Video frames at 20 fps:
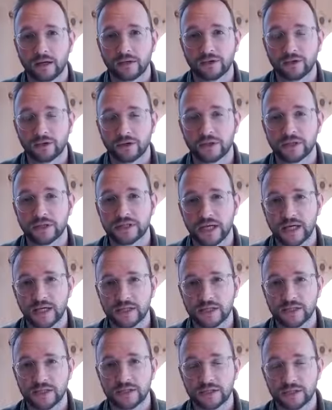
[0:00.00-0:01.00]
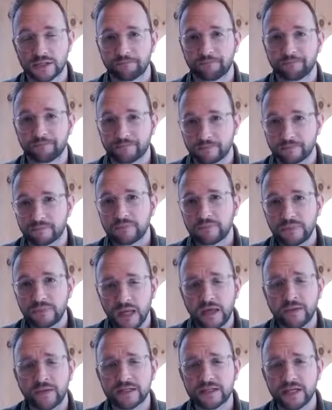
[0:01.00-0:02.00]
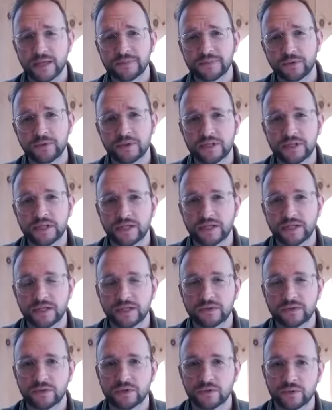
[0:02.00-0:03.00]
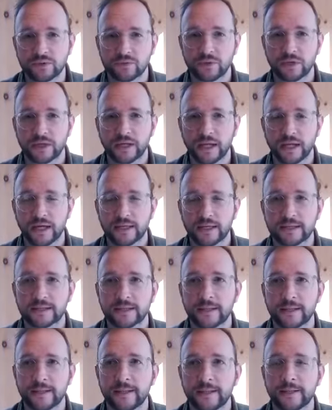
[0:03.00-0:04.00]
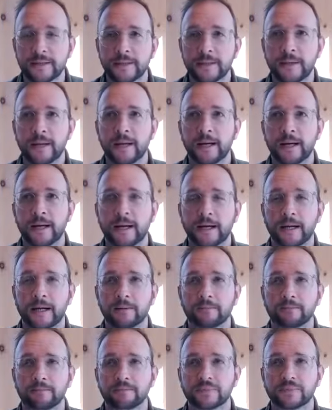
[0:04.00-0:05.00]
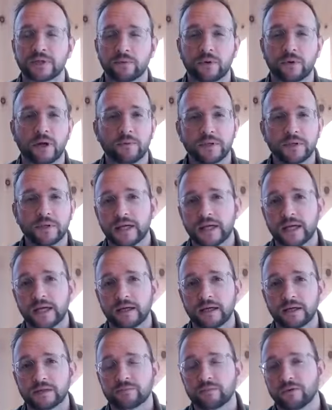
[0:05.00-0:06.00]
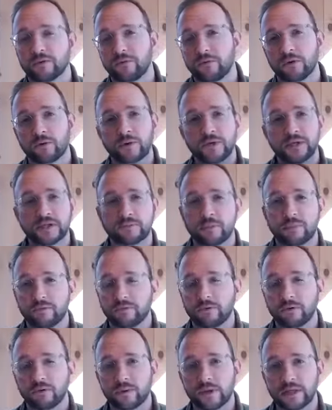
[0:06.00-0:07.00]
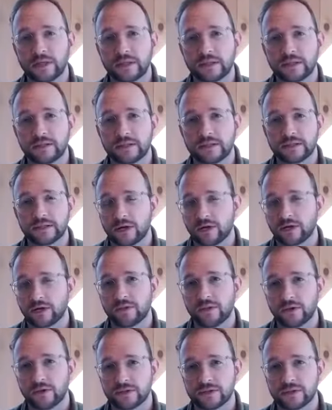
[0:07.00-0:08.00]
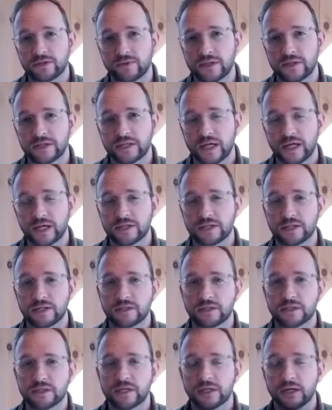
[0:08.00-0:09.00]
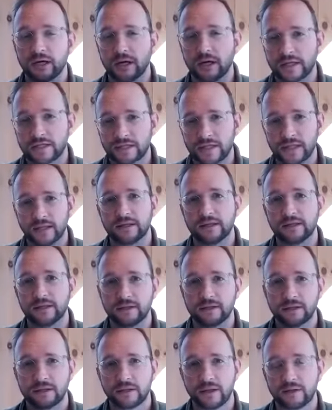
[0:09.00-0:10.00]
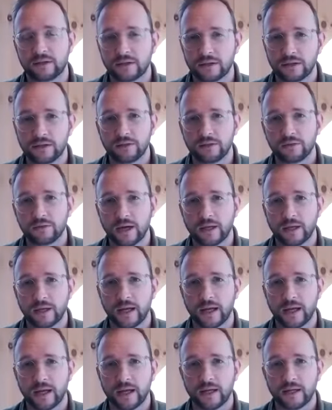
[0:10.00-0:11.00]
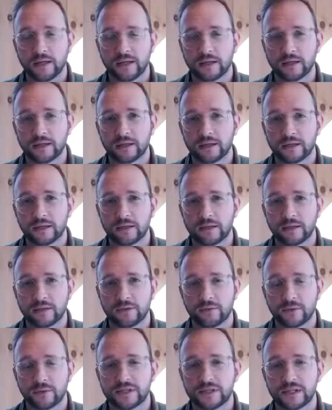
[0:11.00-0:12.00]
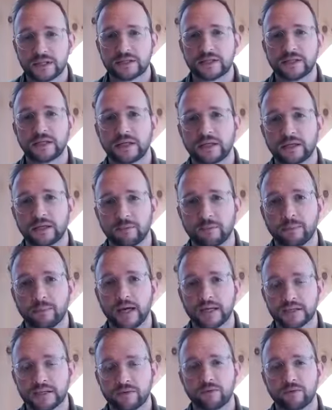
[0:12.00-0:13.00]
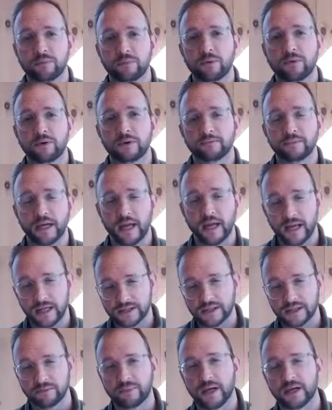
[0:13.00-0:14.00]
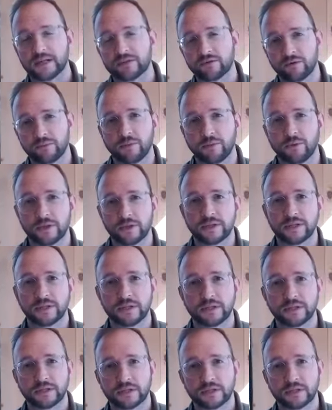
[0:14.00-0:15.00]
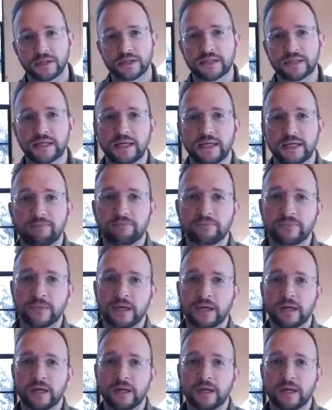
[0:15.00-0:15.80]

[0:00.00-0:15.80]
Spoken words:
during the sessions and the subsequent sessions, which was really nice. So what I will say is before we started those 3 sessions, I sent the new LEA 360 composite report, enhanced composite report to the team